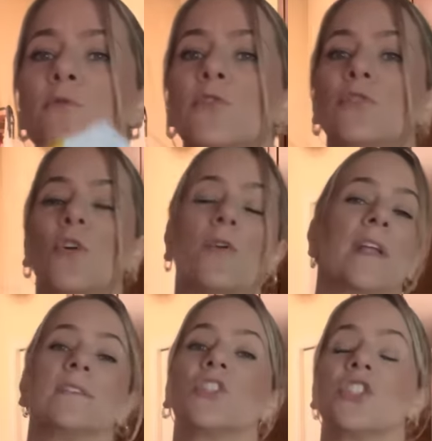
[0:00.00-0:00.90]
when you
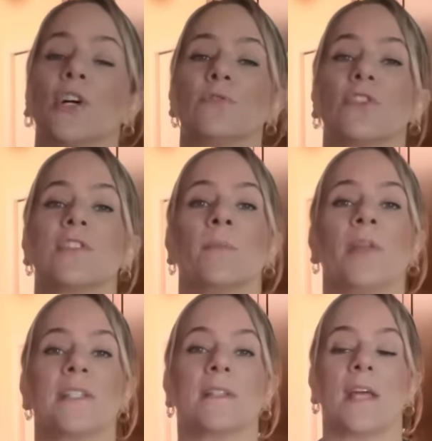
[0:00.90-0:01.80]
donate to shelters and
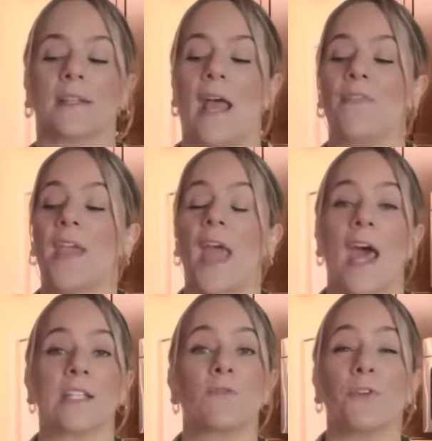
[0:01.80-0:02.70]
places like that, they
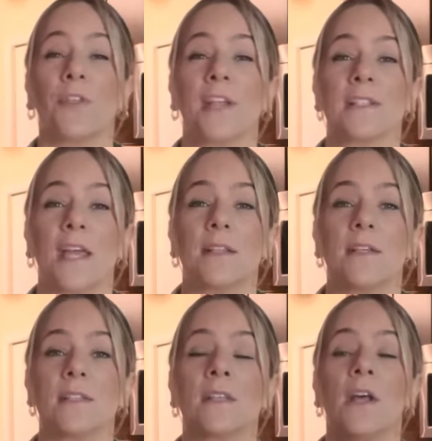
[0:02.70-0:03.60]
ask for things like
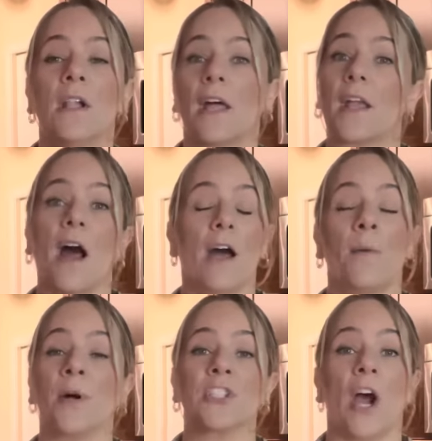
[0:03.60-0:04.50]
this, like a
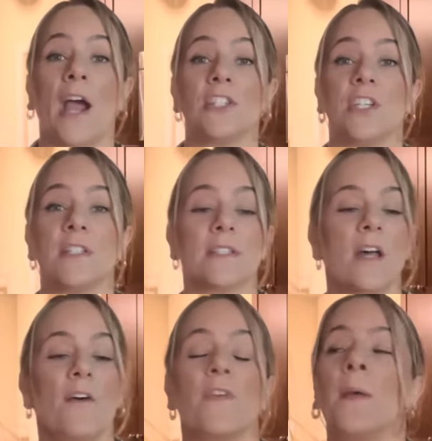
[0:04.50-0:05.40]
bunch of hygiene
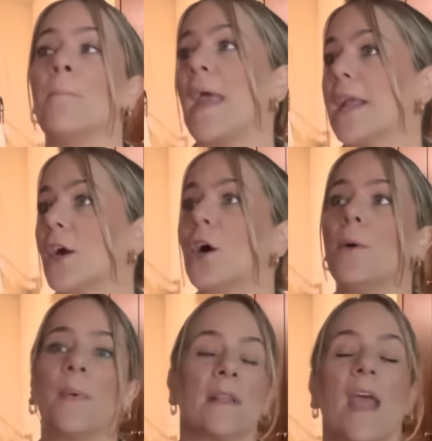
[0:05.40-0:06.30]
stuff and
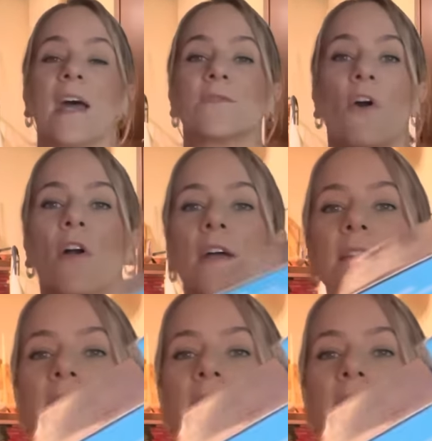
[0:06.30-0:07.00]
makeup, and they ask for all kinds of